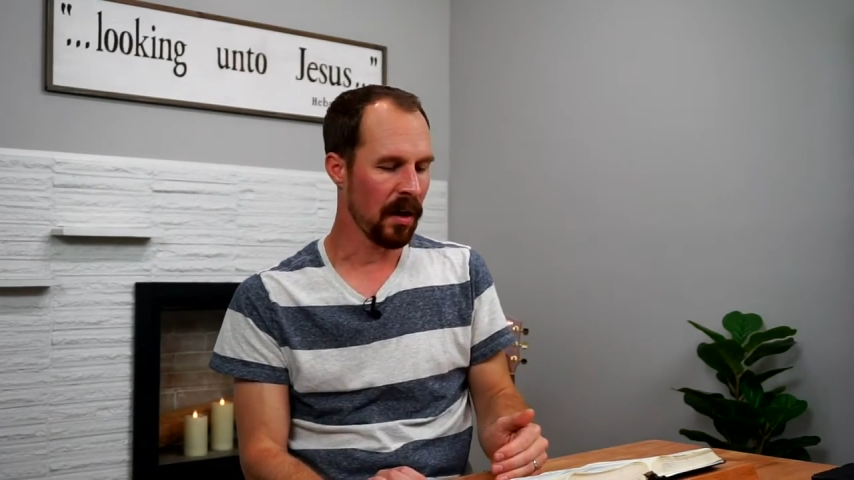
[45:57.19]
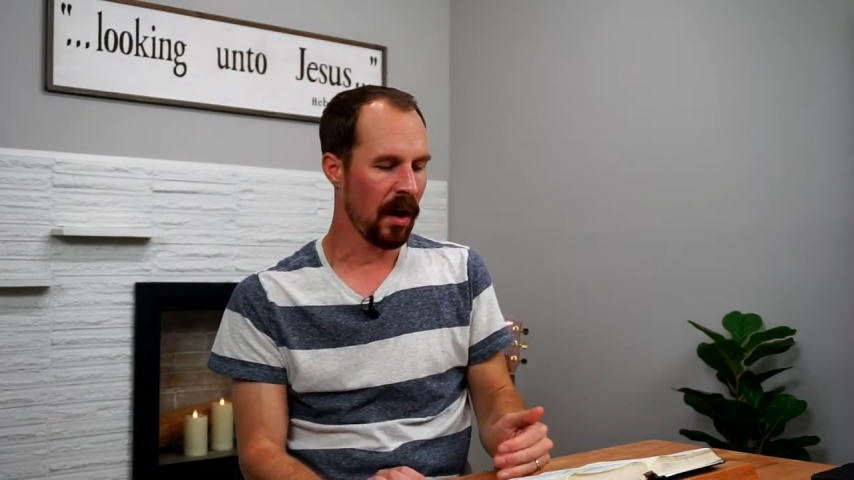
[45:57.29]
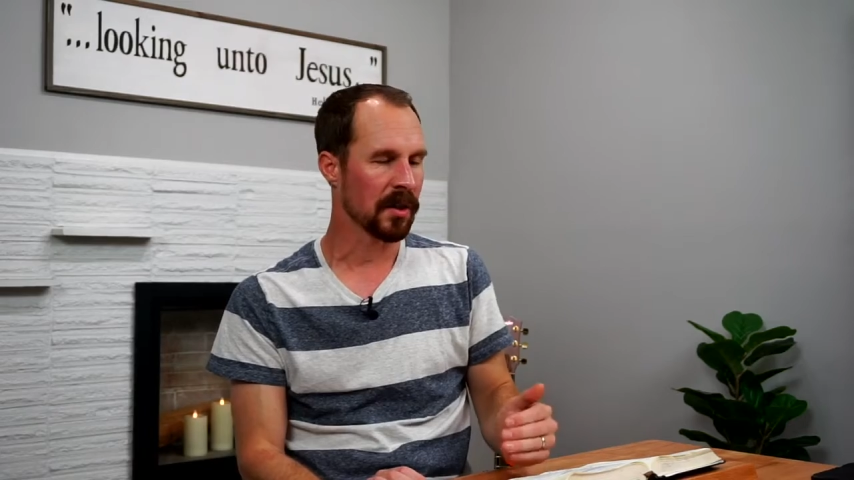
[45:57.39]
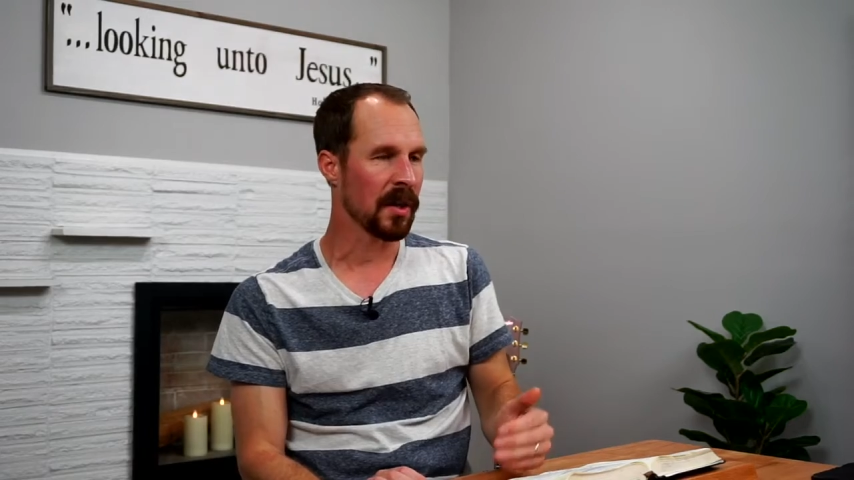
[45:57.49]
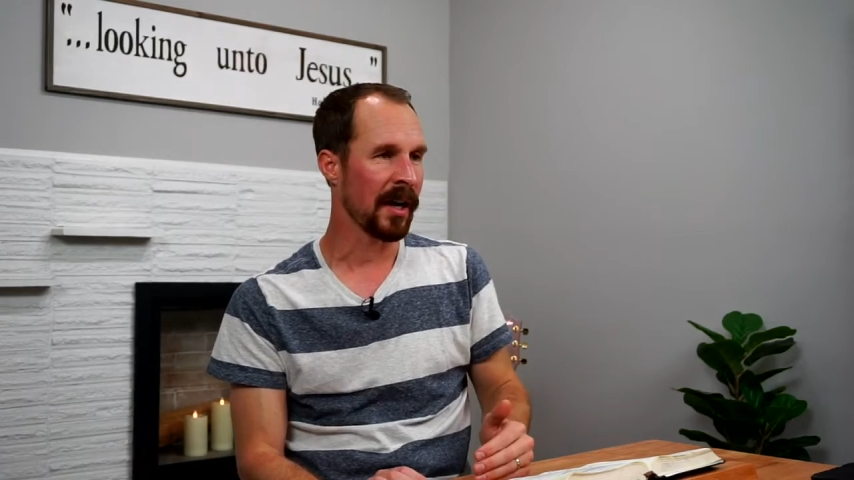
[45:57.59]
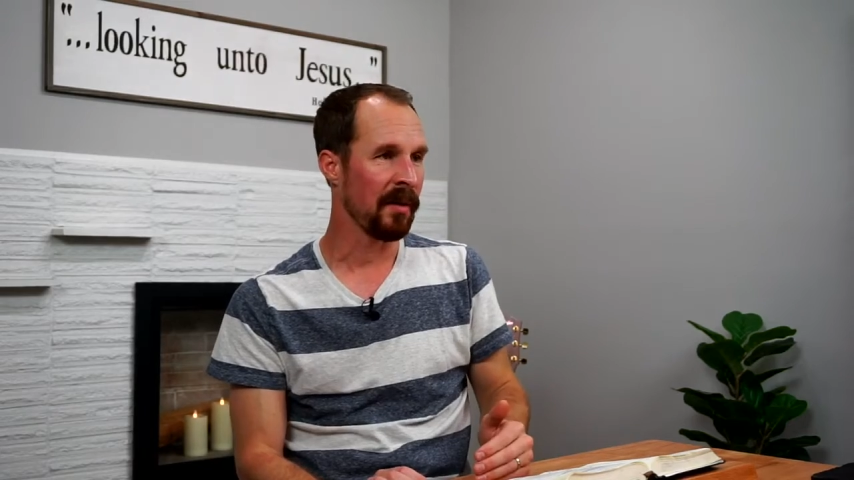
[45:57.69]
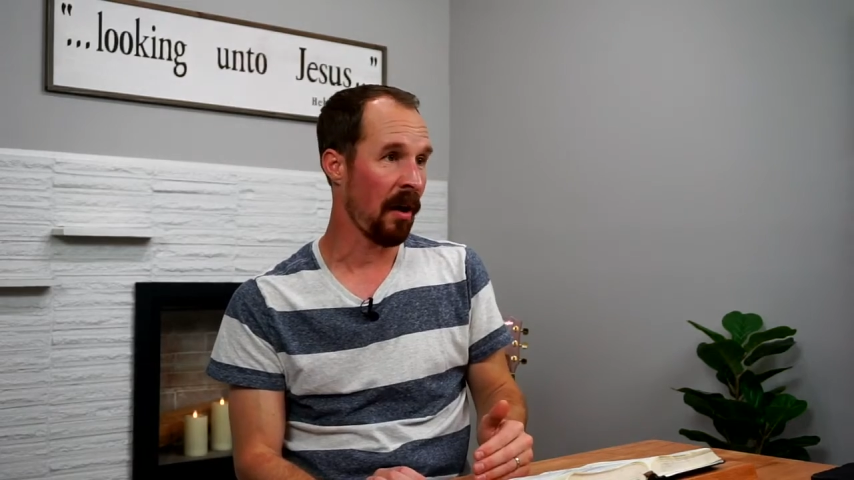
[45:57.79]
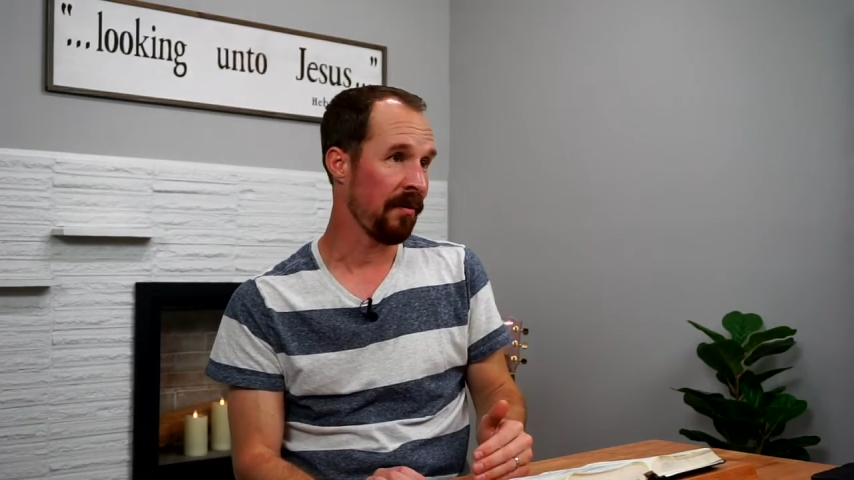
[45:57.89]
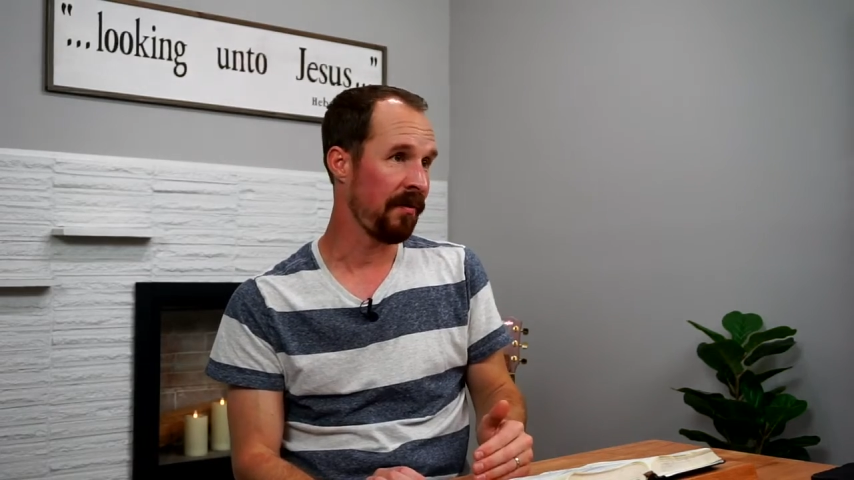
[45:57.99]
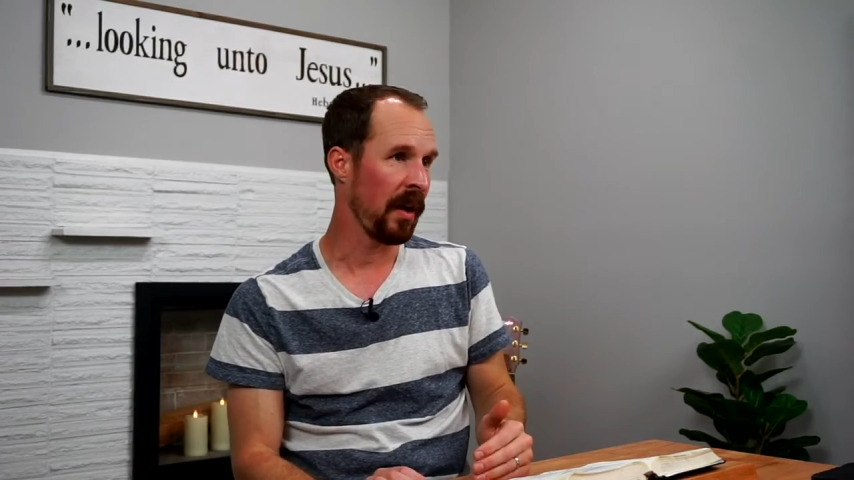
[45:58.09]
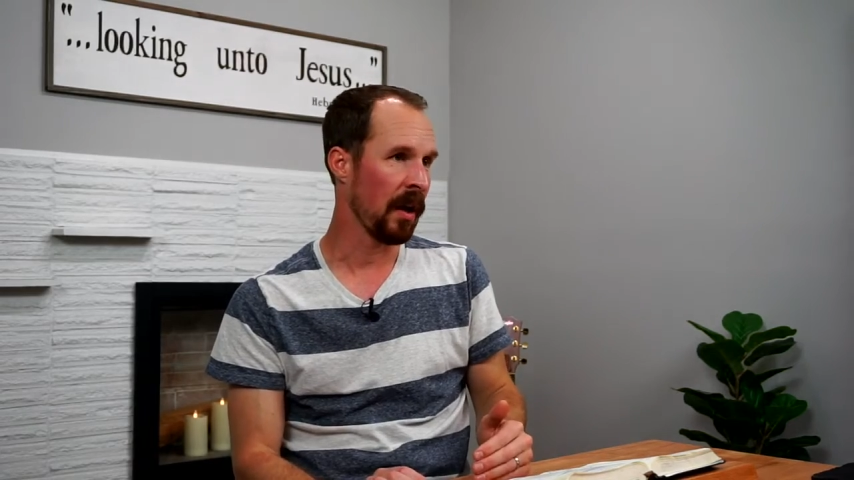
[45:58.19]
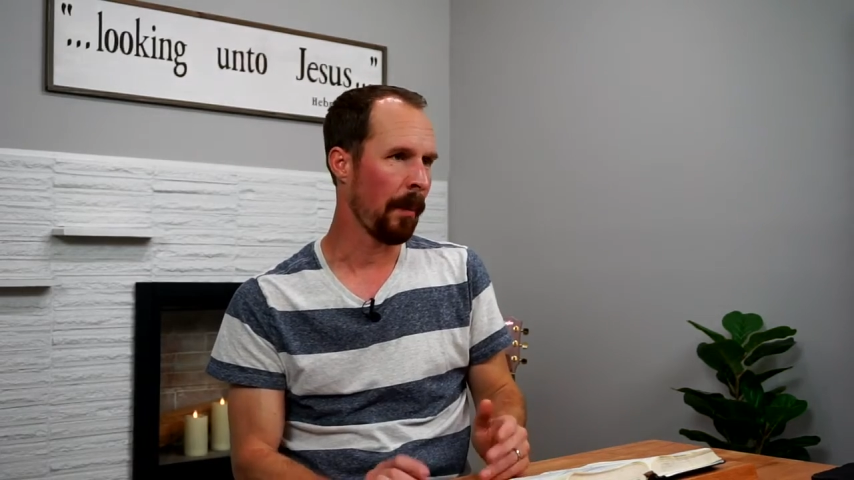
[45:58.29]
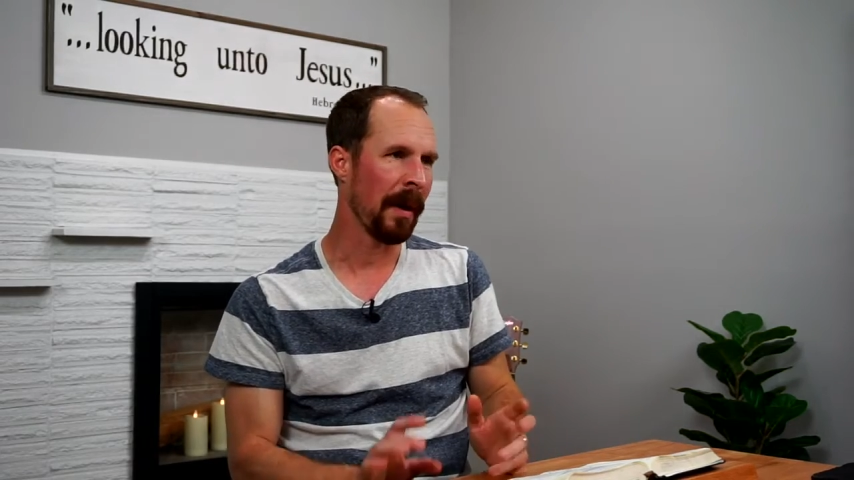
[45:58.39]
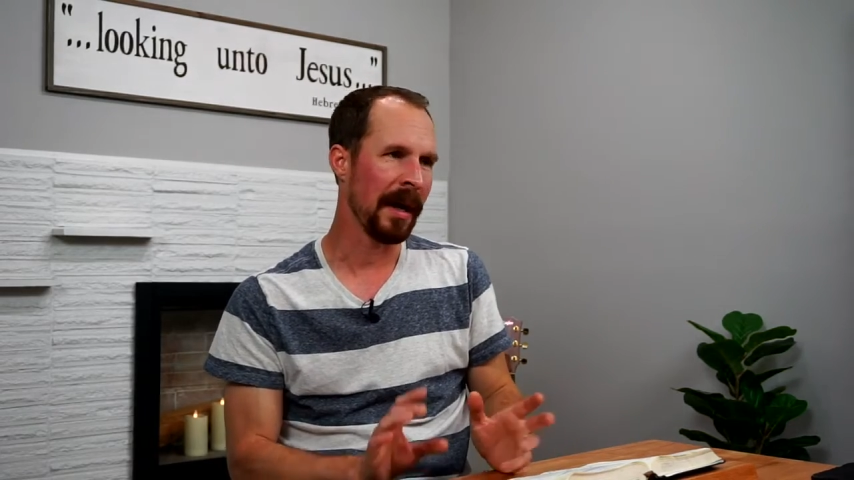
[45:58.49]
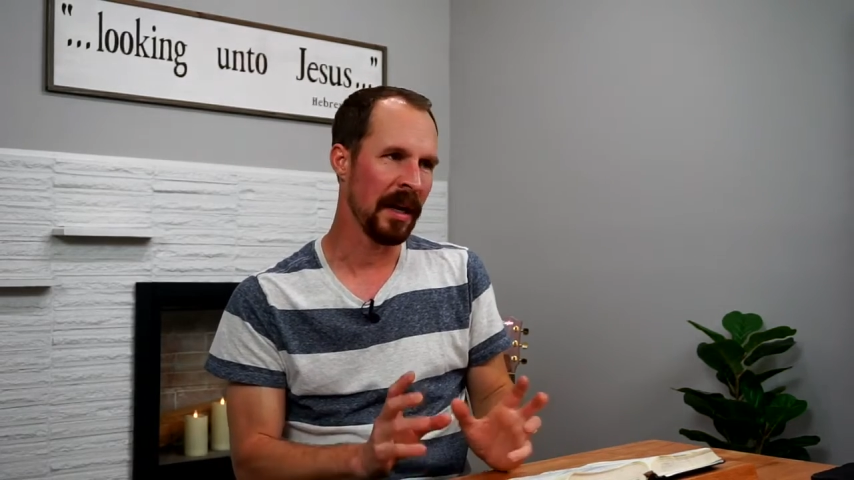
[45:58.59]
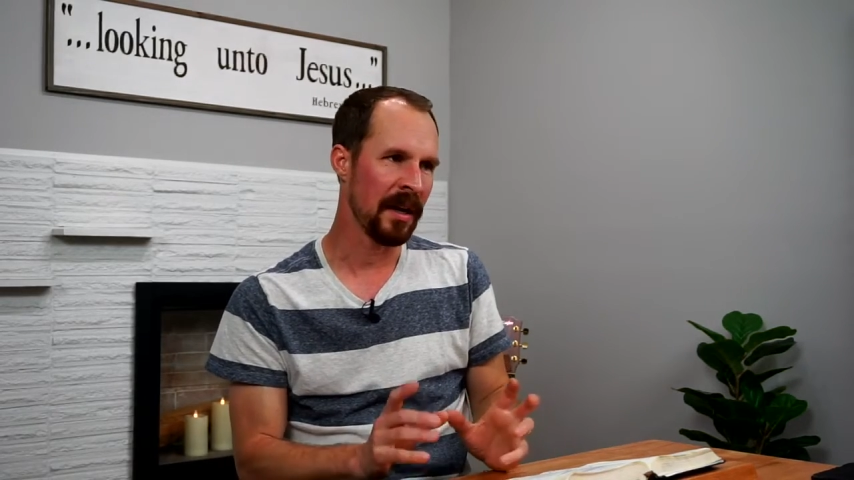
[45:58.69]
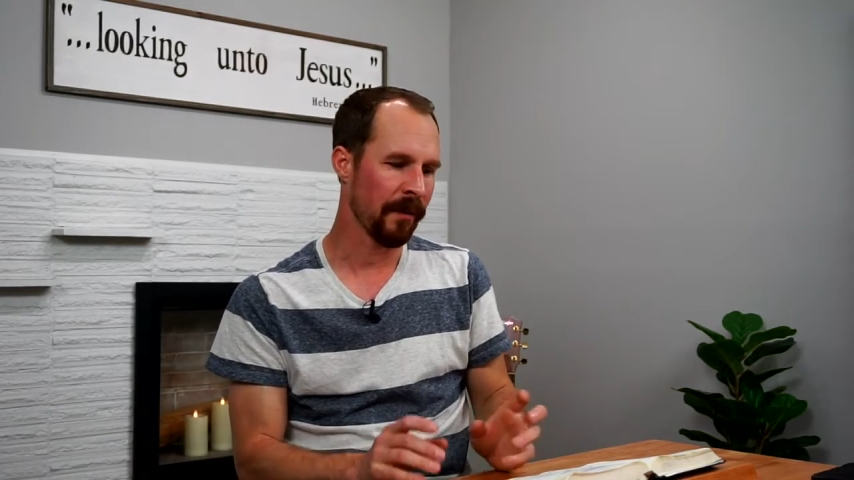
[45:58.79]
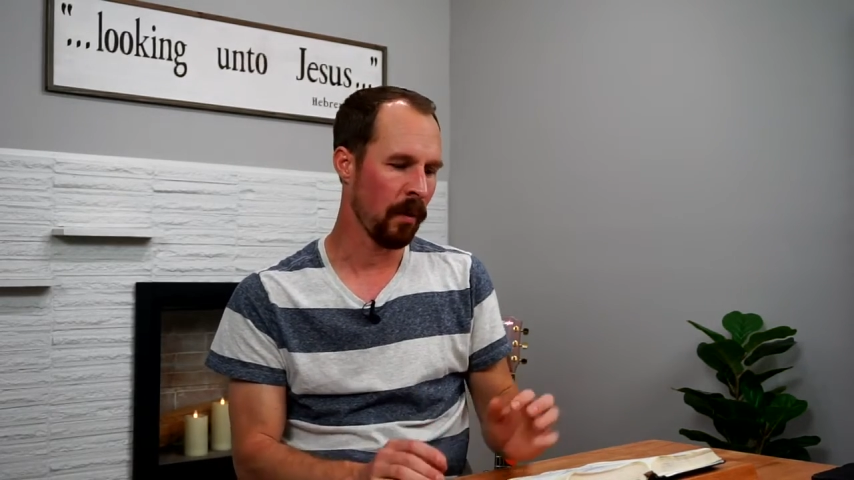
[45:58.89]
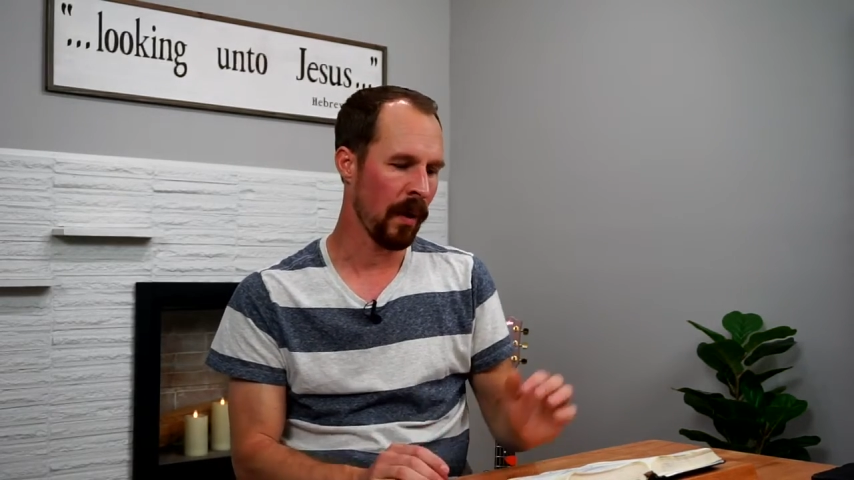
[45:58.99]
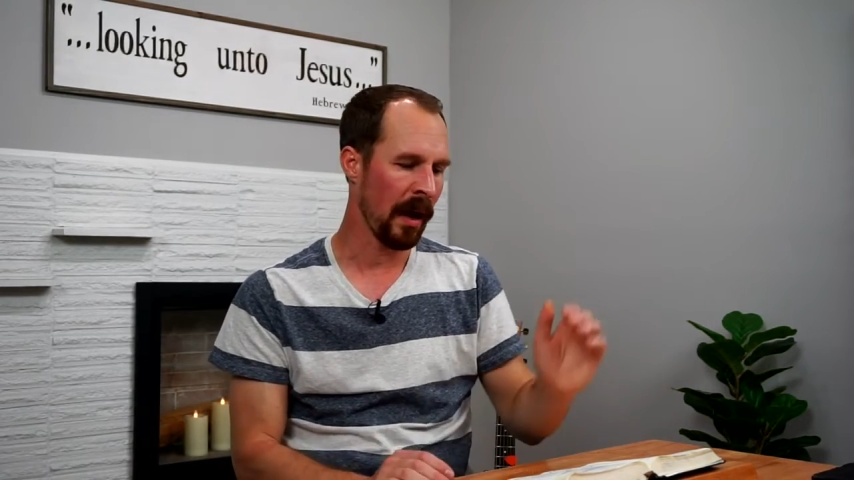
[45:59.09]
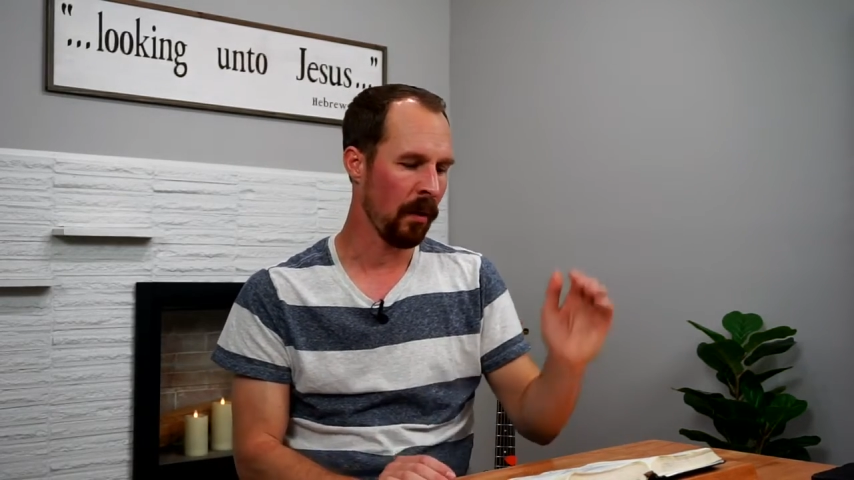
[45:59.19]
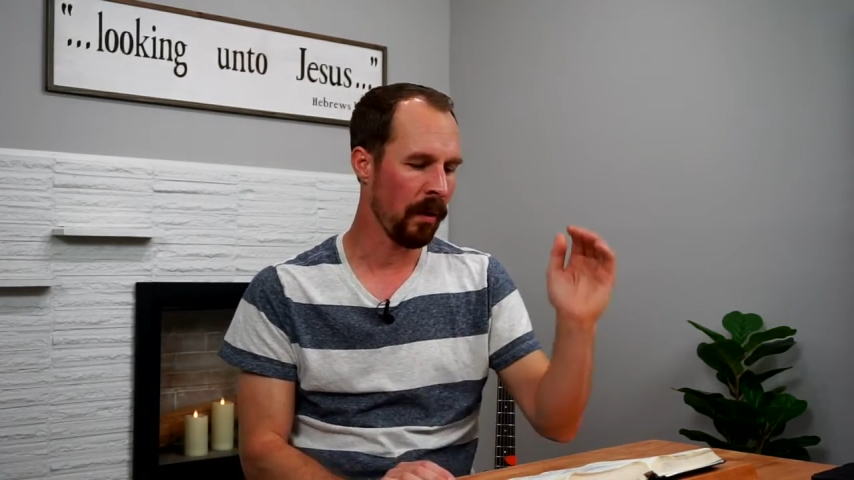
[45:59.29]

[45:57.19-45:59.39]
are talking about fear, but in a different way.